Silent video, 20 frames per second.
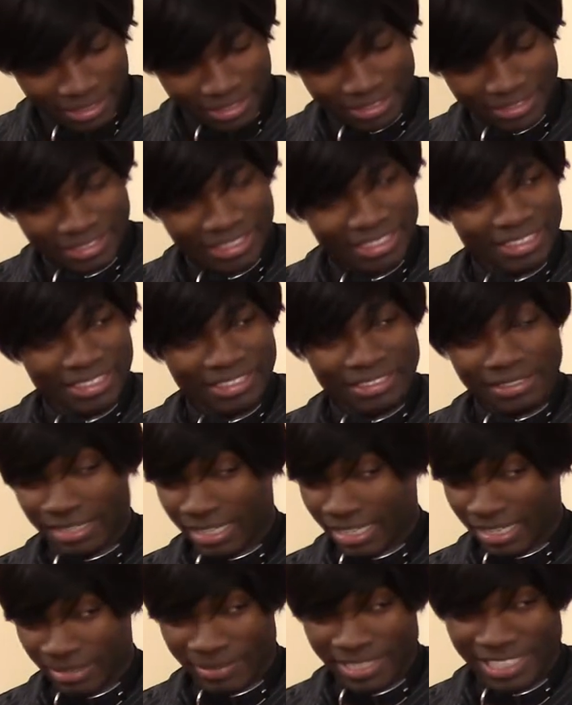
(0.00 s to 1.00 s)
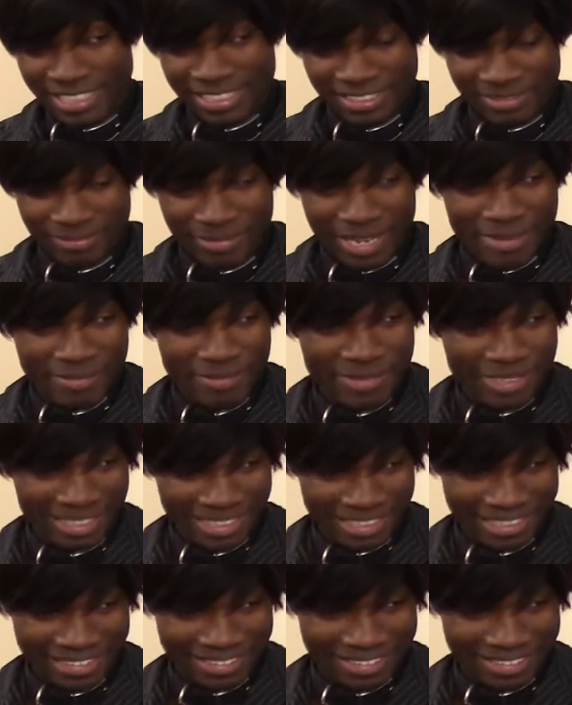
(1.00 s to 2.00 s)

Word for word: kind of like this anime just might be.